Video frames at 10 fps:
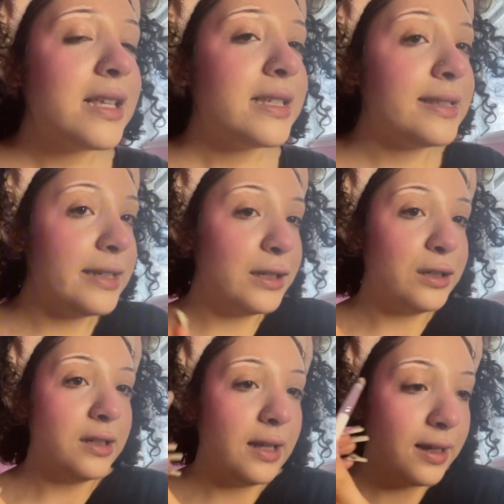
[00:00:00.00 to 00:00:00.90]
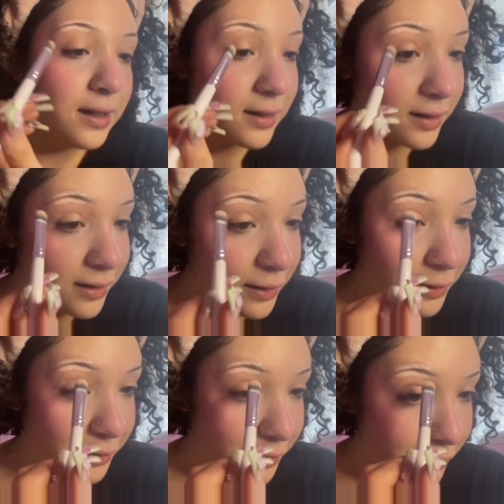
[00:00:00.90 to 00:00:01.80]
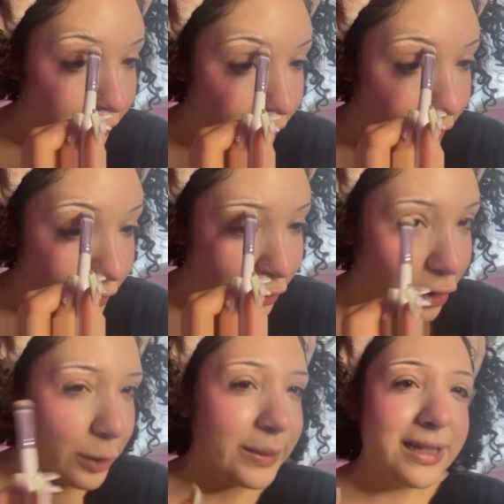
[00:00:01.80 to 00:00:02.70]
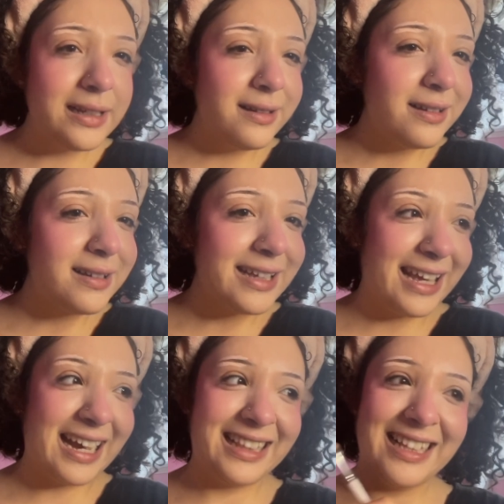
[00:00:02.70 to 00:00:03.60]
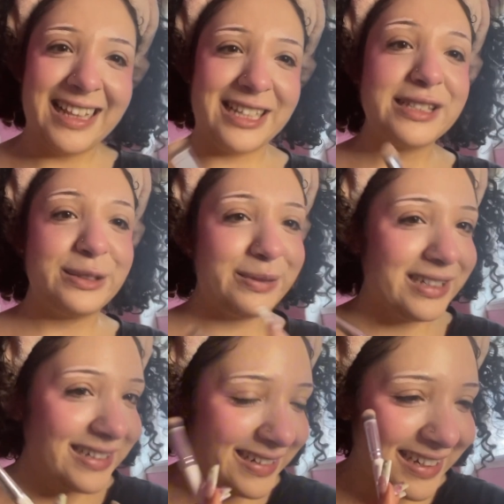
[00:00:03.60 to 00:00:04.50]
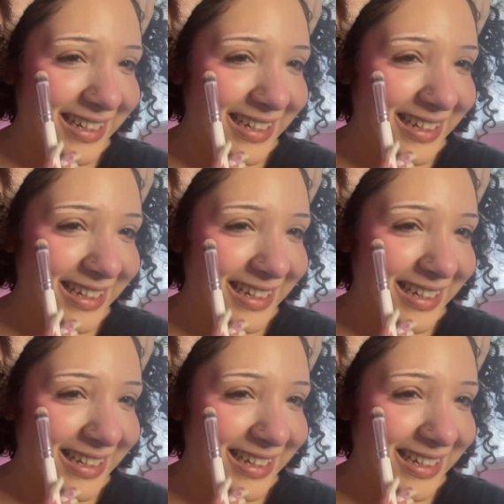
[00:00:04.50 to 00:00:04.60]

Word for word: still like un ongoing. Yeah, I think that's the word.